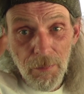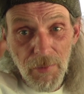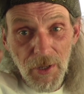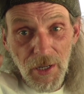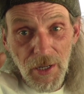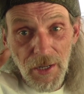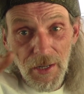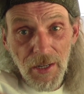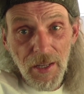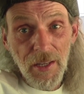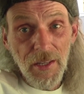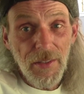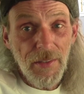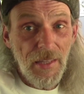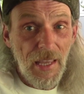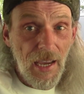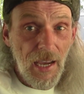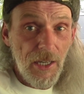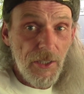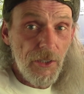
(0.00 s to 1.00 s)
but
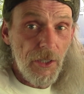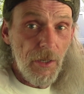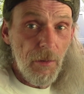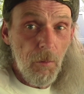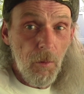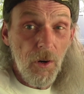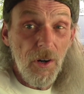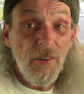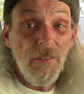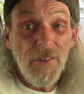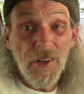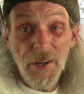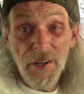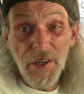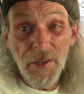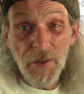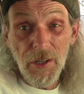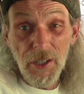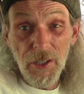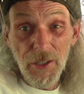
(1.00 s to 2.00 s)
they actually were a
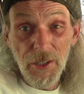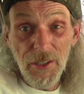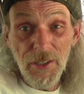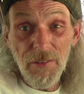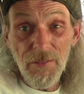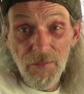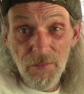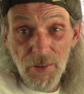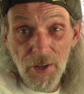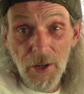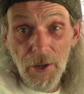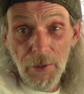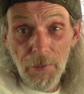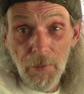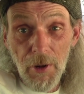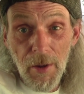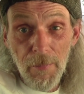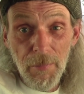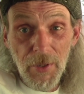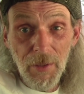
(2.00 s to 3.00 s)
very good and very
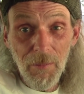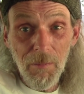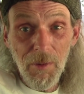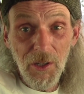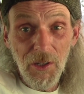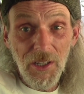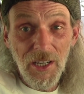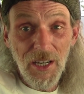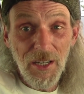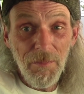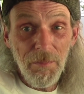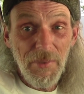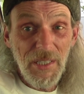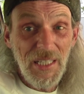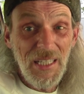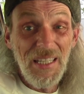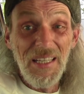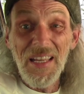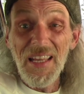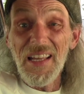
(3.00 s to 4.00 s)
reputable
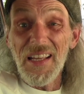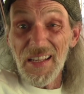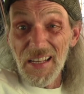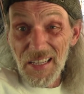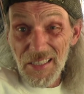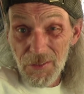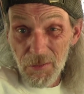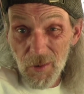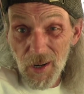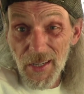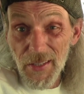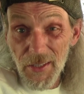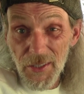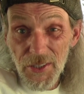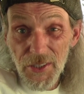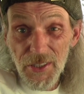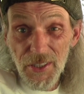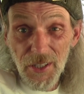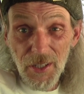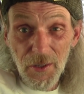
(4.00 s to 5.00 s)
company. That's why they're
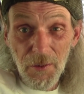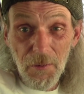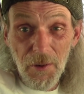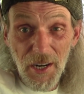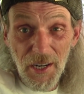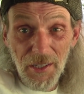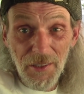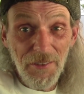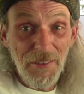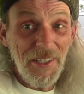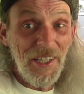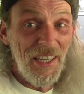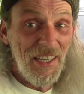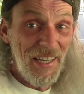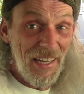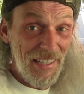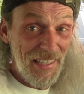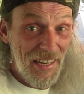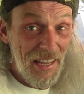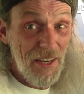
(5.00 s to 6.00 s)
still around,
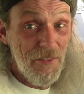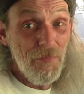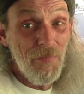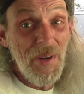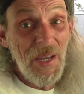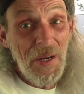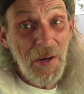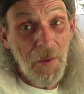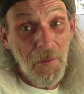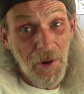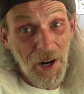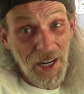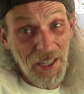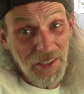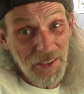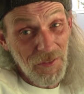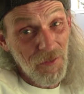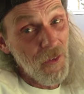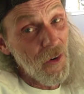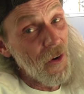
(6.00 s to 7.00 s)
and they've been
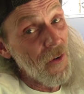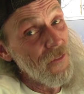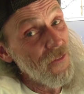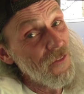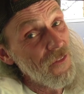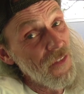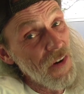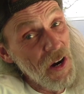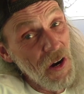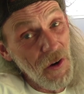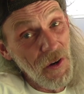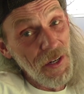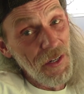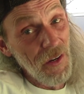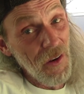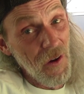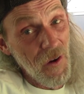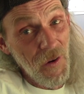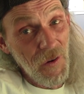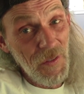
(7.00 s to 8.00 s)
around for a very
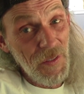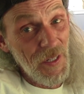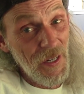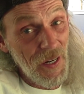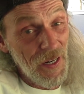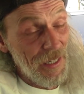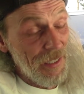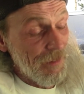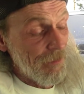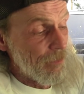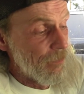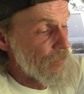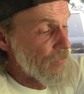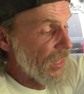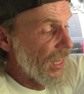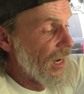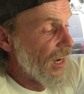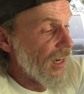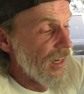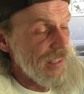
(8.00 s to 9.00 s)
long time.
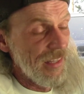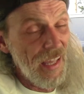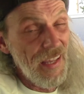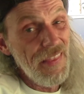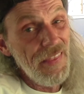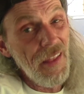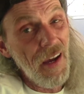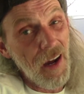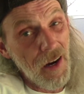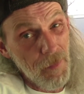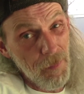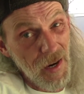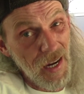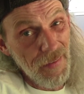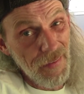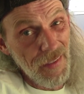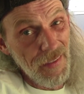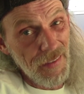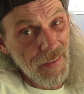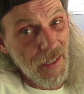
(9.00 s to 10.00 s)
They thought
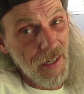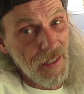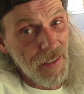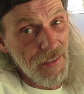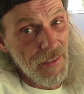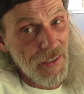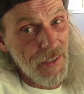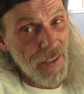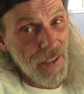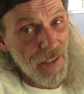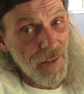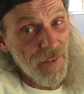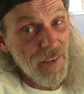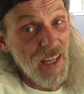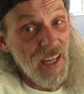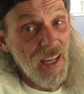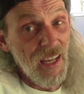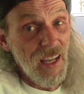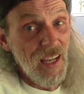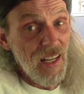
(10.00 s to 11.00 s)
about this kind of stuff.
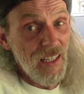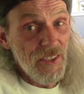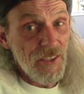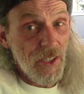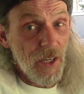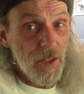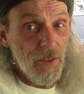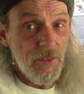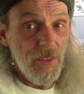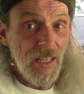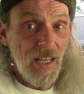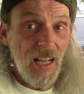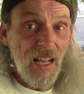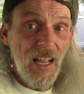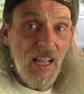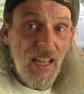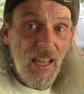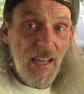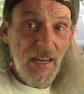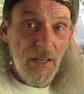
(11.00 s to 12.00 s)
So
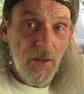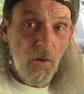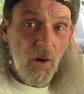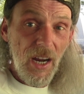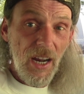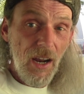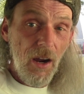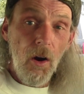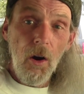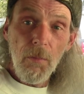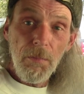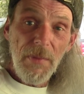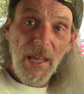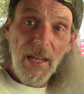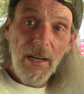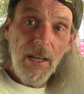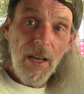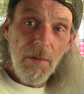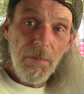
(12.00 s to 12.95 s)
anyway, I hope that